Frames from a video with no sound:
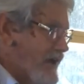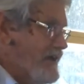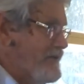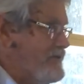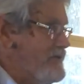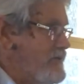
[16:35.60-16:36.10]

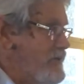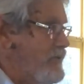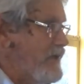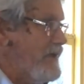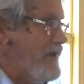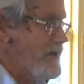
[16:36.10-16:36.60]
as the
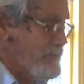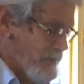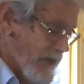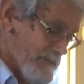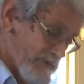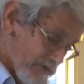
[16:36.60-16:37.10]
Queen Gunner
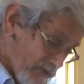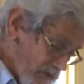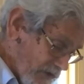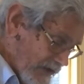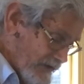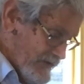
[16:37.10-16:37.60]
plum, so it's
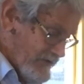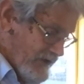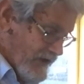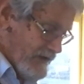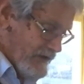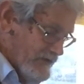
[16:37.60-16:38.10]
got
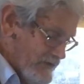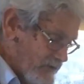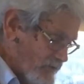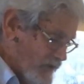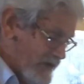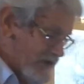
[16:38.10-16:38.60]
anthocyanins as
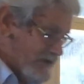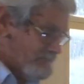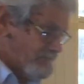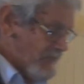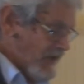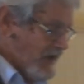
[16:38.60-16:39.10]
well.
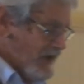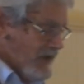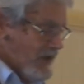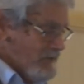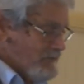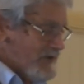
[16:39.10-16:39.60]

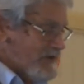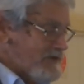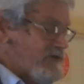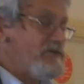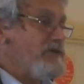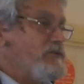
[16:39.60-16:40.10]
But this
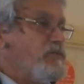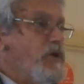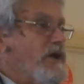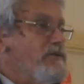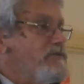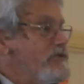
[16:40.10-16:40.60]
is just one of